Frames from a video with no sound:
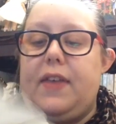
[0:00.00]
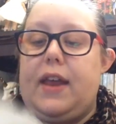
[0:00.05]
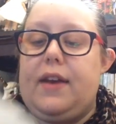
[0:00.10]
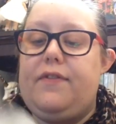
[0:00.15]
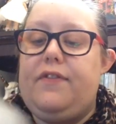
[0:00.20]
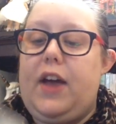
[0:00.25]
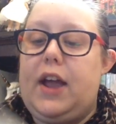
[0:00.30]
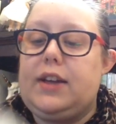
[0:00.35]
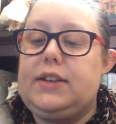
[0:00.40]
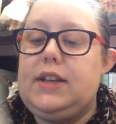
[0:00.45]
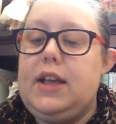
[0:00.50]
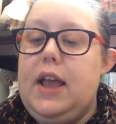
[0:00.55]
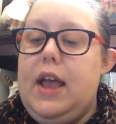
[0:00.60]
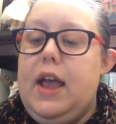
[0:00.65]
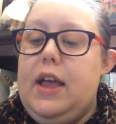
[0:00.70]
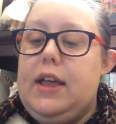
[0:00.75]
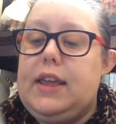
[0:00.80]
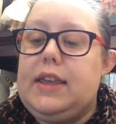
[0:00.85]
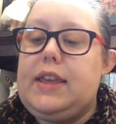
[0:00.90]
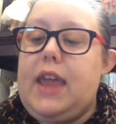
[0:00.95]
that effect.
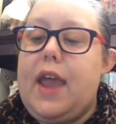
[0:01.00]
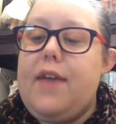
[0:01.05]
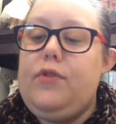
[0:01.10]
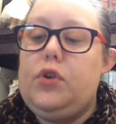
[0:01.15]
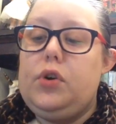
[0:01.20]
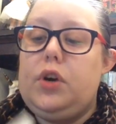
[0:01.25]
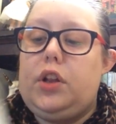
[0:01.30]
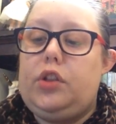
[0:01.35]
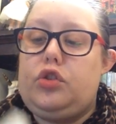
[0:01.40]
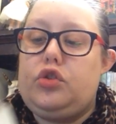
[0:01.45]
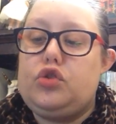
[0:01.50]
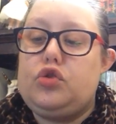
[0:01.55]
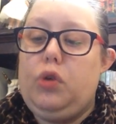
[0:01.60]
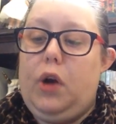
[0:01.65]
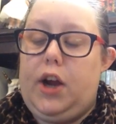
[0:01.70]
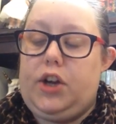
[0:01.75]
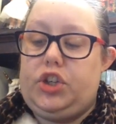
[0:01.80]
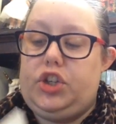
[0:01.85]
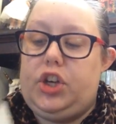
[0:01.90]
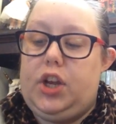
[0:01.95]
He gave her an
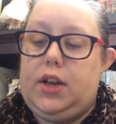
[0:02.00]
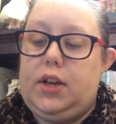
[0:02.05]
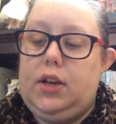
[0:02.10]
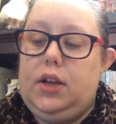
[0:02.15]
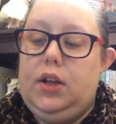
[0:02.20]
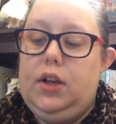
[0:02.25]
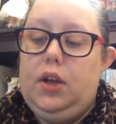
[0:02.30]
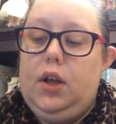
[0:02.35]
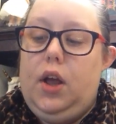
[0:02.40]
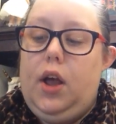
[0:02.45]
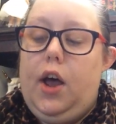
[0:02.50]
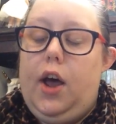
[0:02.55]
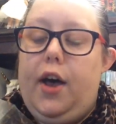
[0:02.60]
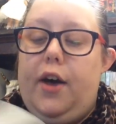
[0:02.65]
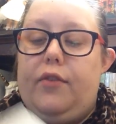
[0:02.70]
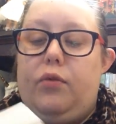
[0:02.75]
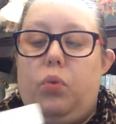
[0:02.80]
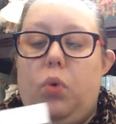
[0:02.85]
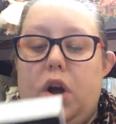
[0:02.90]
instruction of